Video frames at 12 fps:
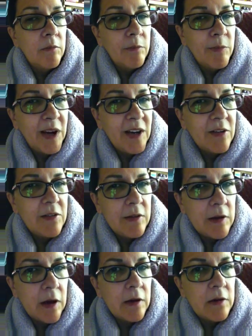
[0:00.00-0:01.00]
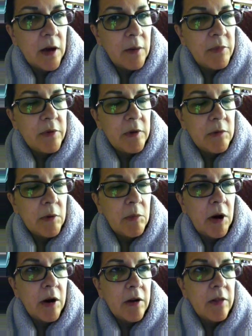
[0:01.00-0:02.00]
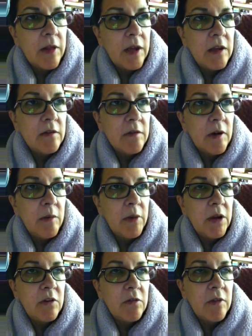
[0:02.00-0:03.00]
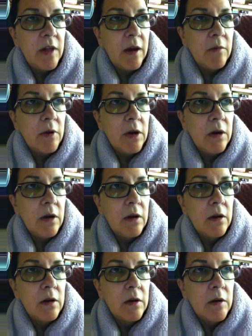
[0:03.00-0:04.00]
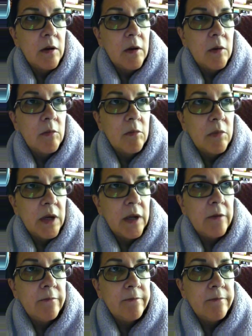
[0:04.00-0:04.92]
minus the autopsy remark. Thank you very much for that one. But